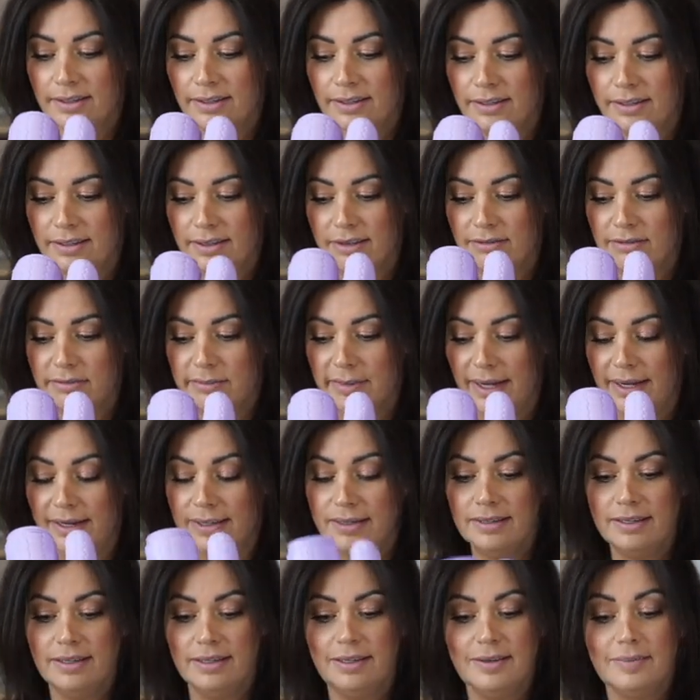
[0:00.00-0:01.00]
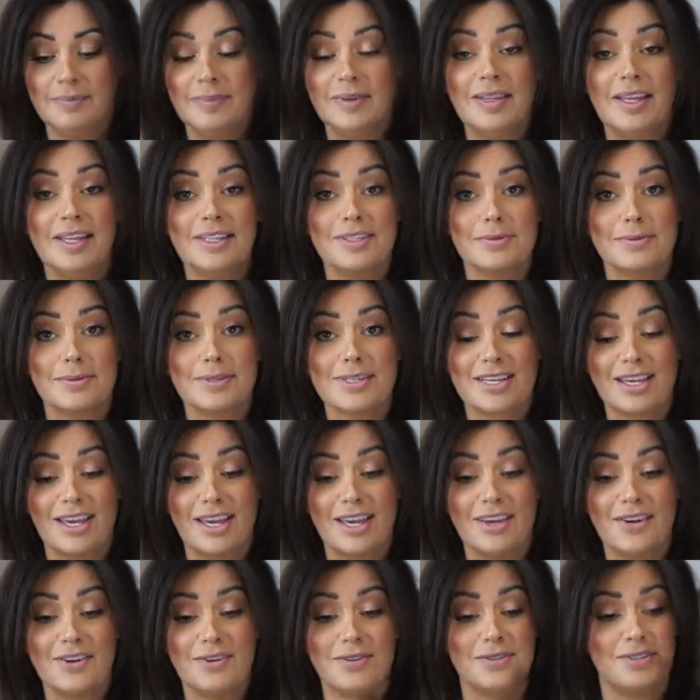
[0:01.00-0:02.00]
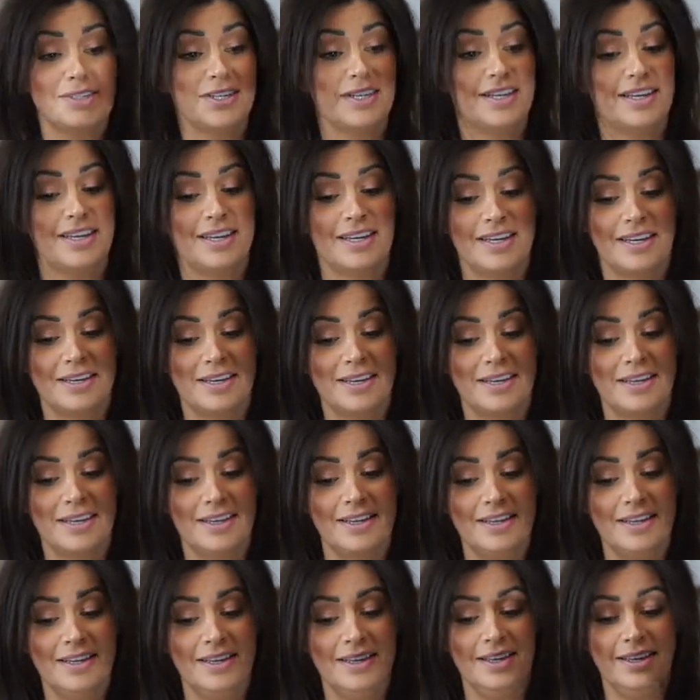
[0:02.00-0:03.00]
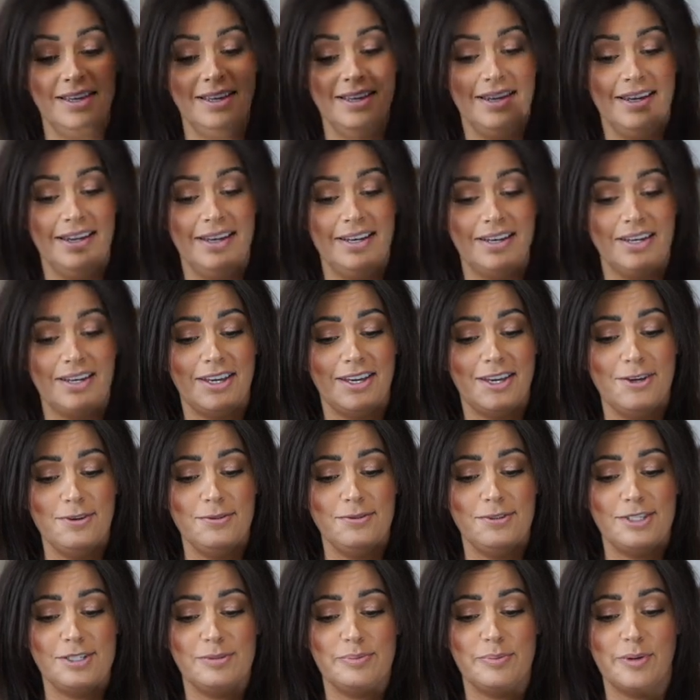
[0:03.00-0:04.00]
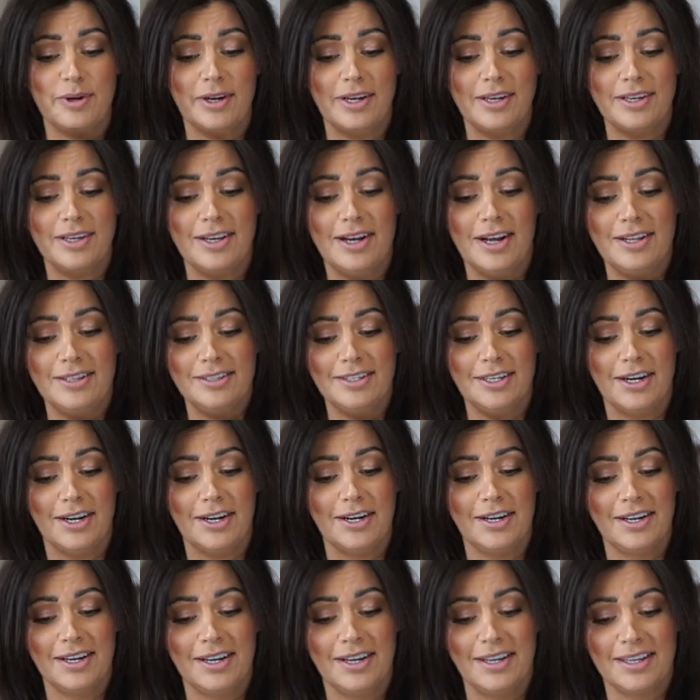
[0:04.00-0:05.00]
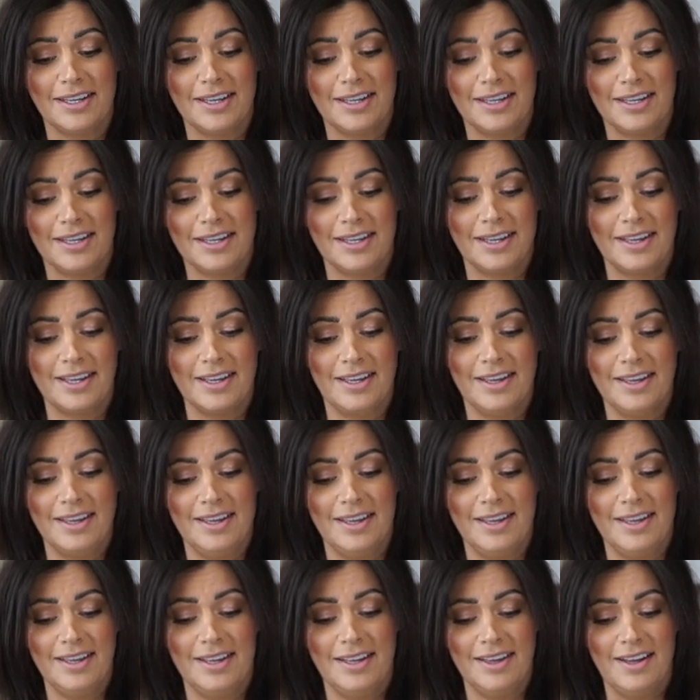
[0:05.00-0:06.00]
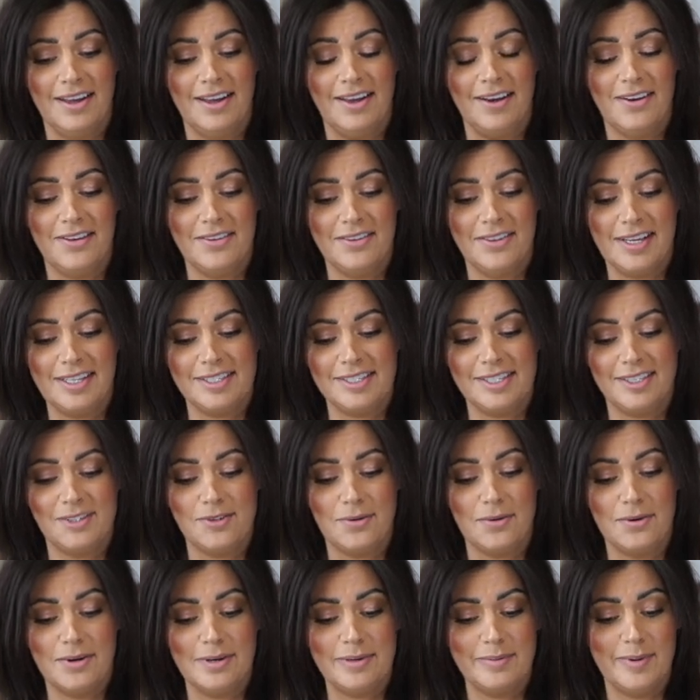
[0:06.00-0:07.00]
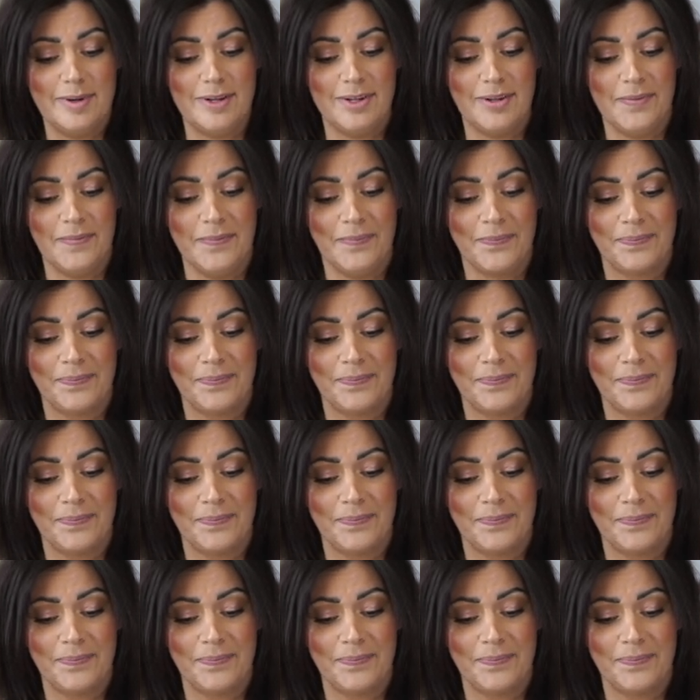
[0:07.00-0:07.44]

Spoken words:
Never mind, but that's really cute. And a cute spring color. Oh, that's adorable.